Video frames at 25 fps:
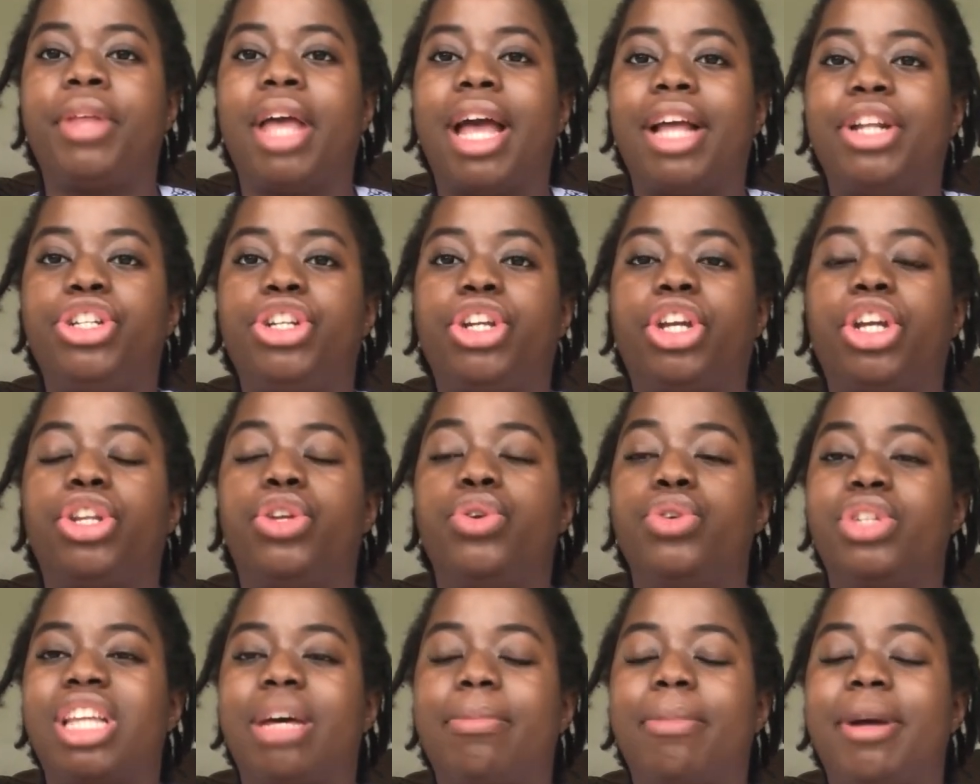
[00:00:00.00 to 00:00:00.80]
And she could
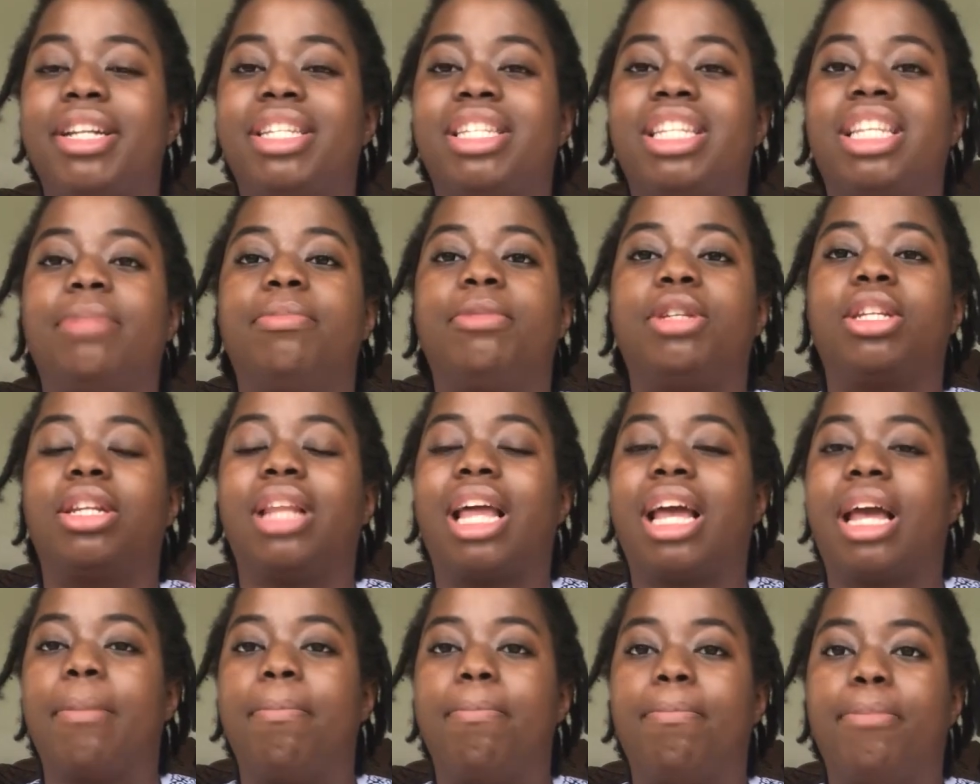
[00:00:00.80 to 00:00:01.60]
use that money to send them
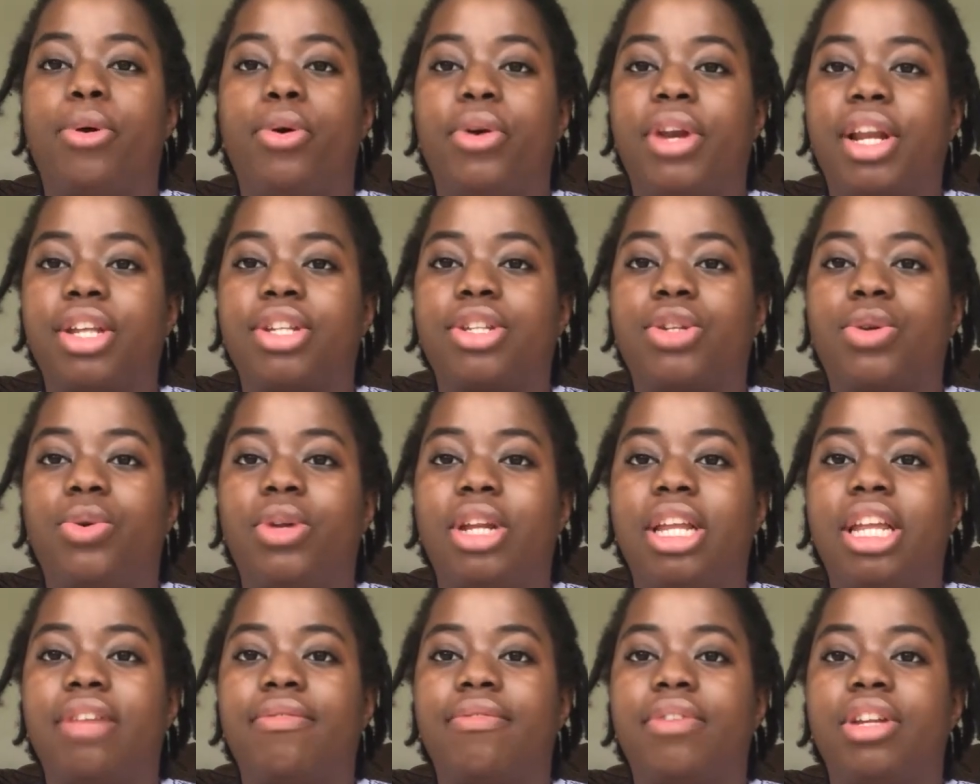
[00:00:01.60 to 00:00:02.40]
to a boarding
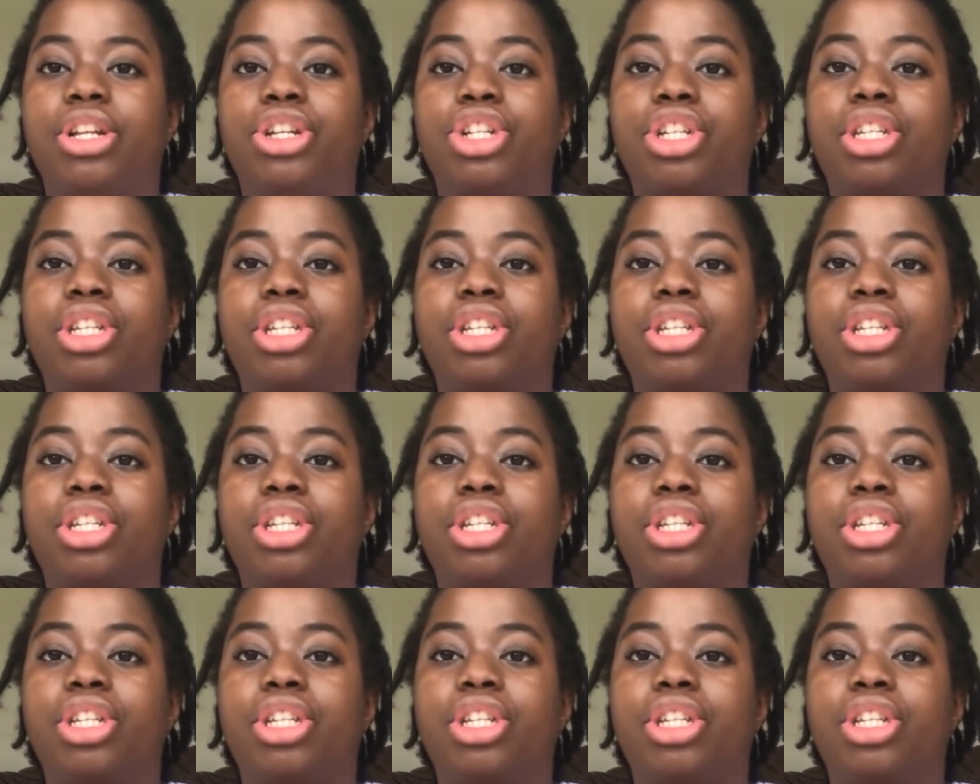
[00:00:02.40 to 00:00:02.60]
school even,